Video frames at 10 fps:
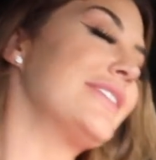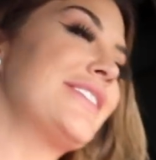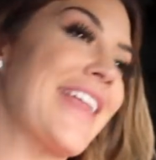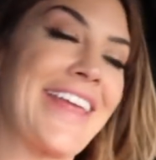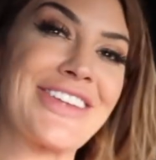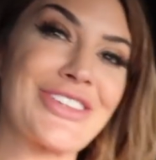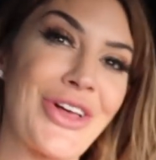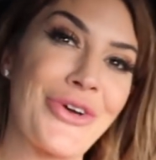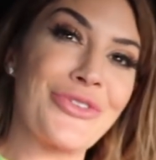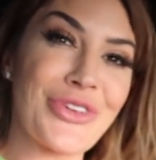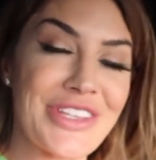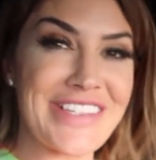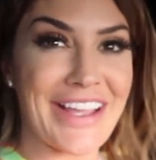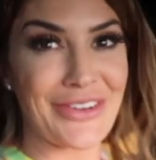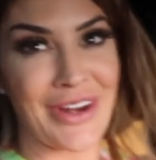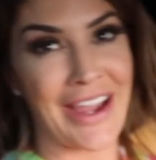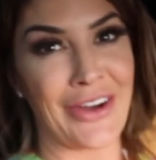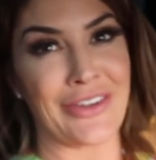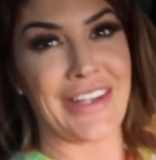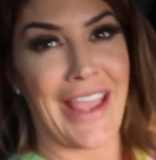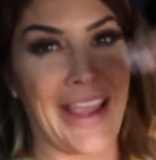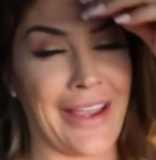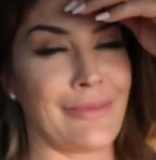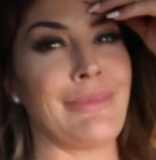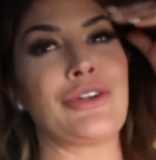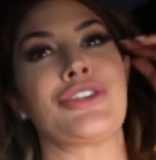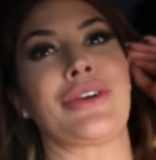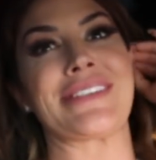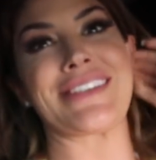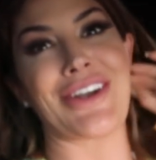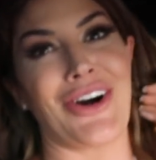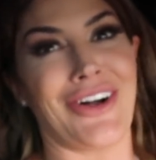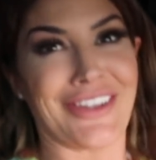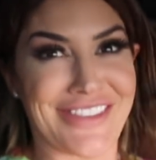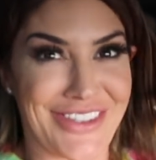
San Angelo for the second round and Mojo gets the call.